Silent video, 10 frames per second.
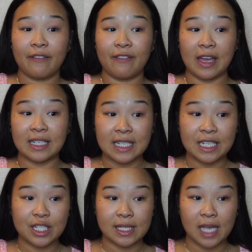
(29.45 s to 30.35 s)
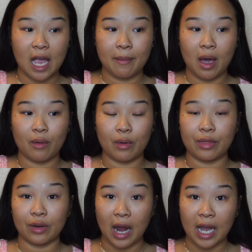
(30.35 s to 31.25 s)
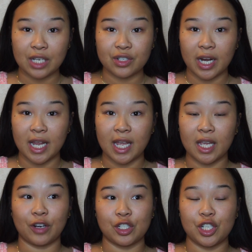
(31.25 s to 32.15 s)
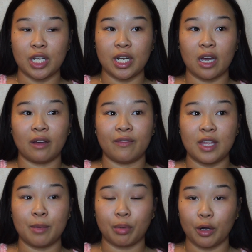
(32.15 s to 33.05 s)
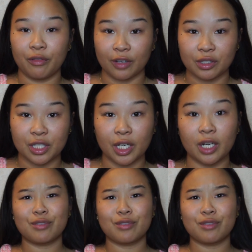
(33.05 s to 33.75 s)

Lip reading: Fenty just came out with their hydrating version of the Pro Filter.